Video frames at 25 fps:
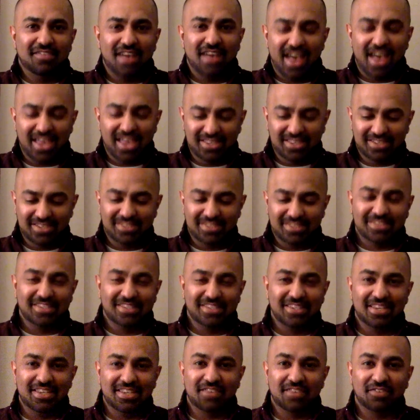Hi, this is
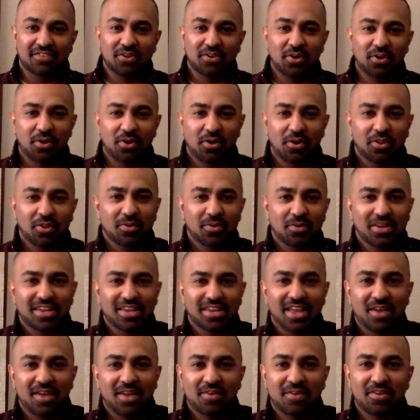the div going all the way
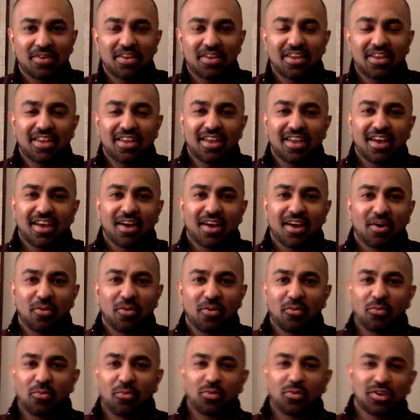down.
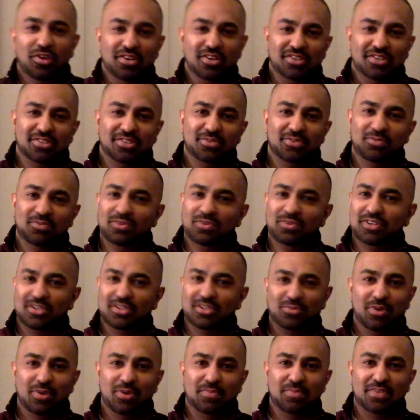Worst
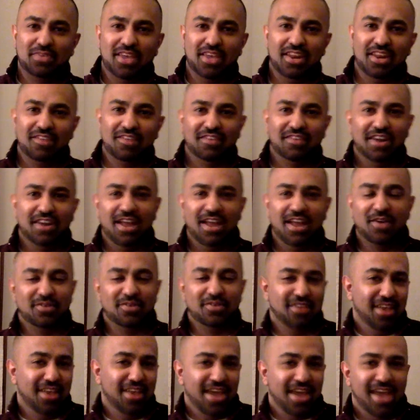website ever. And
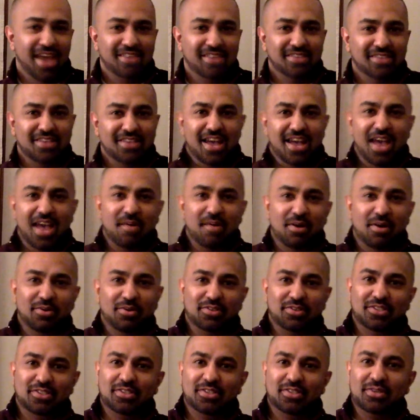at the time I
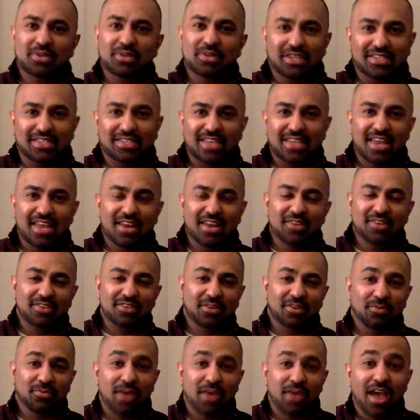was so excited. I was
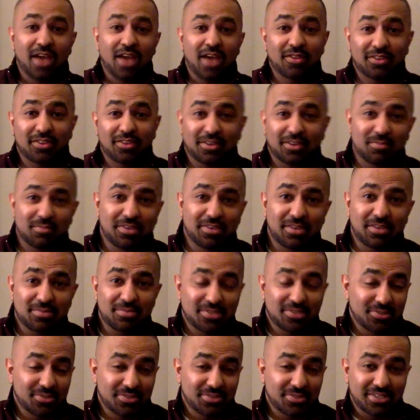like, wow, look at me, I'm
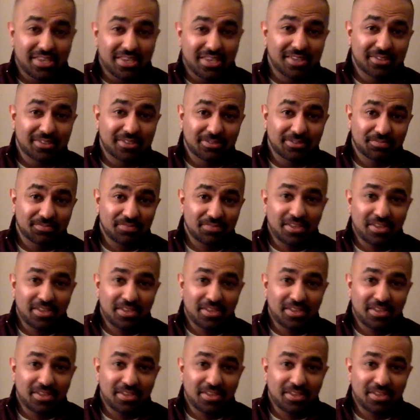so skilled.